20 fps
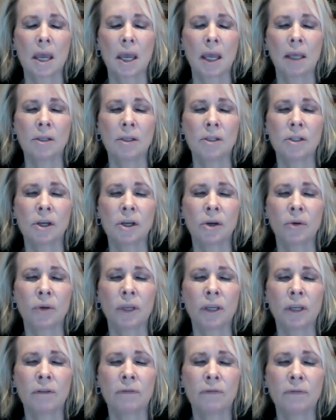And so
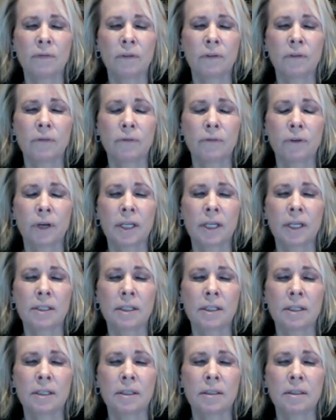if the
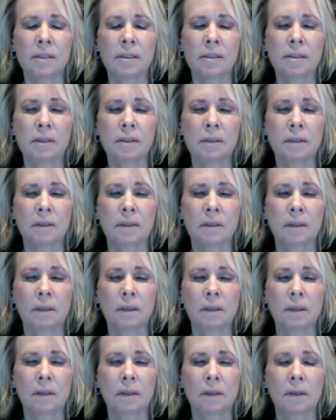phrases
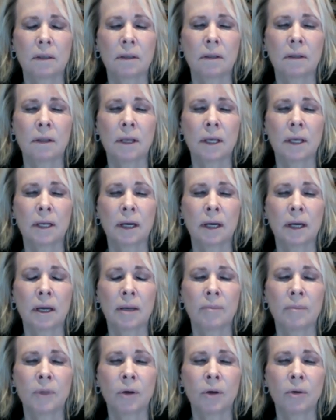that
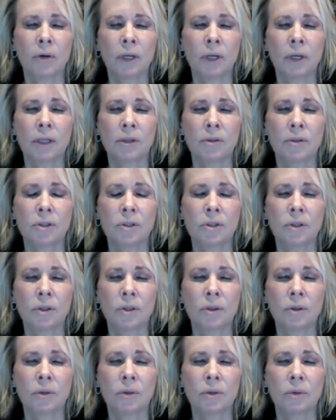I'm going
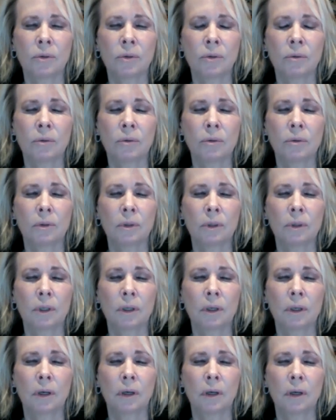to
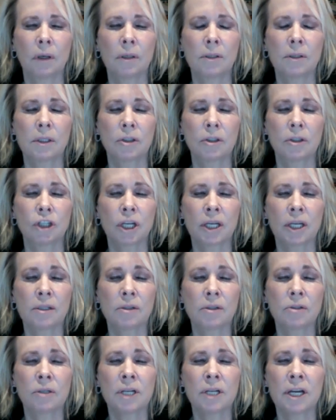
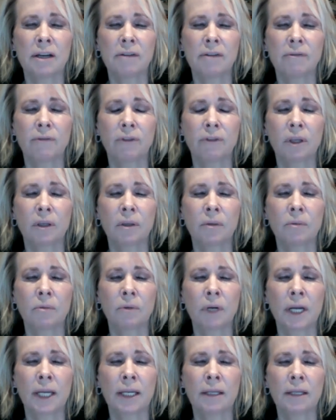suggest do not feel
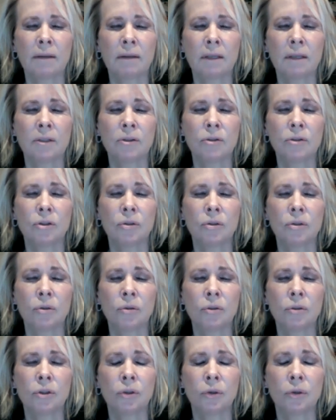right, then
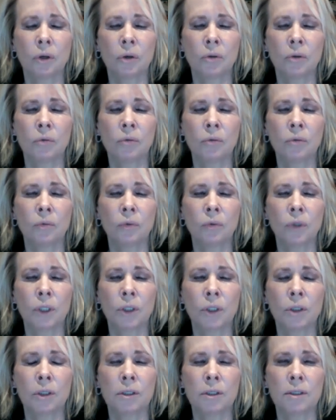choose your own
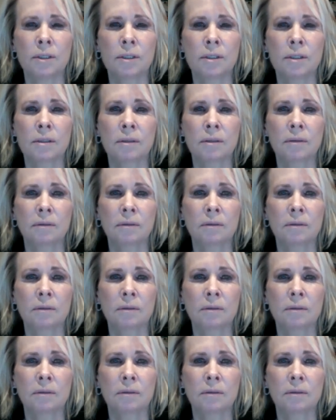words.